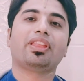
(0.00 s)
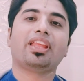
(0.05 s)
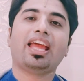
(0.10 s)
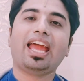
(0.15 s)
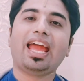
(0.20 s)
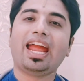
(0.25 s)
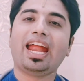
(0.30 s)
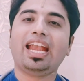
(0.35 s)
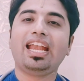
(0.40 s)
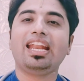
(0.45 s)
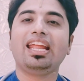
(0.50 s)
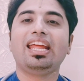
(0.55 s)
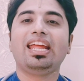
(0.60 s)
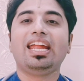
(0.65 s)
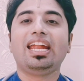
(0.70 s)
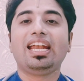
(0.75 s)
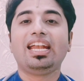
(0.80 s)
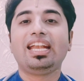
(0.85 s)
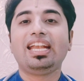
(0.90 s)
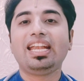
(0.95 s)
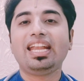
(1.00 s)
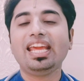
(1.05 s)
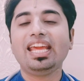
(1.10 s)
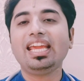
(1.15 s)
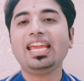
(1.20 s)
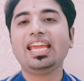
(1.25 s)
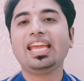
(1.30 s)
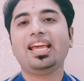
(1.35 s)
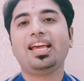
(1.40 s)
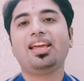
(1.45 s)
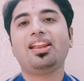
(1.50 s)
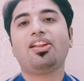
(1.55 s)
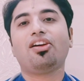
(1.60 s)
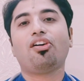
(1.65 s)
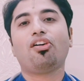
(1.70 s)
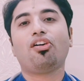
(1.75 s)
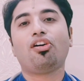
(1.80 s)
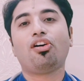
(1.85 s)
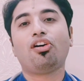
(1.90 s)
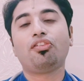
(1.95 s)
and take care
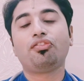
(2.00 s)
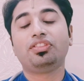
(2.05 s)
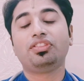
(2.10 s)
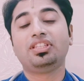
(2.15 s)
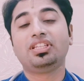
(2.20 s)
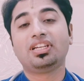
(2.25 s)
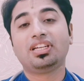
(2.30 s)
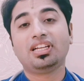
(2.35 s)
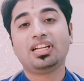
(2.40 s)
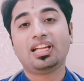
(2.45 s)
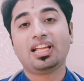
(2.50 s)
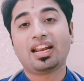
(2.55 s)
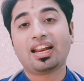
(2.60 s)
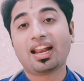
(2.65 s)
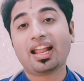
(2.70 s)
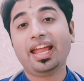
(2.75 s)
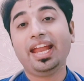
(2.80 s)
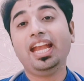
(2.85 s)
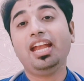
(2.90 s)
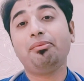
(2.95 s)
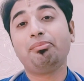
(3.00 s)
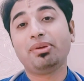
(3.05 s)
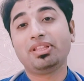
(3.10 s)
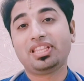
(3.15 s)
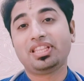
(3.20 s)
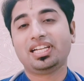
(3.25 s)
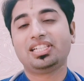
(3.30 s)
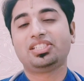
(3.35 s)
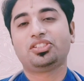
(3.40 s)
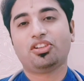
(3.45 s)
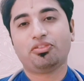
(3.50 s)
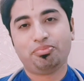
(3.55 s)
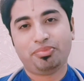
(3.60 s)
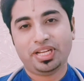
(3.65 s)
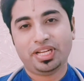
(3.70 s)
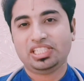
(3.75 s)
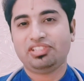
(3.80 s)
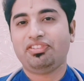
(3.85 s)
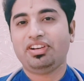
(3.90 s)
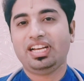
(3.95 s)
of the right methods of
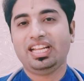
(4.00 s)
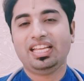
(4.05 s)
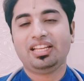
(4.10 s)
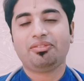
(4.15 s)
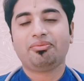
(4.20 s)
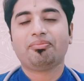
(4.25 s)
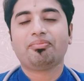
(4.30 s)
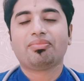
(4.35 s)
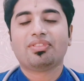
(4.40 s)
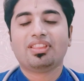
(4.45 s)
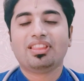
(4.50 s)
breastfeeding,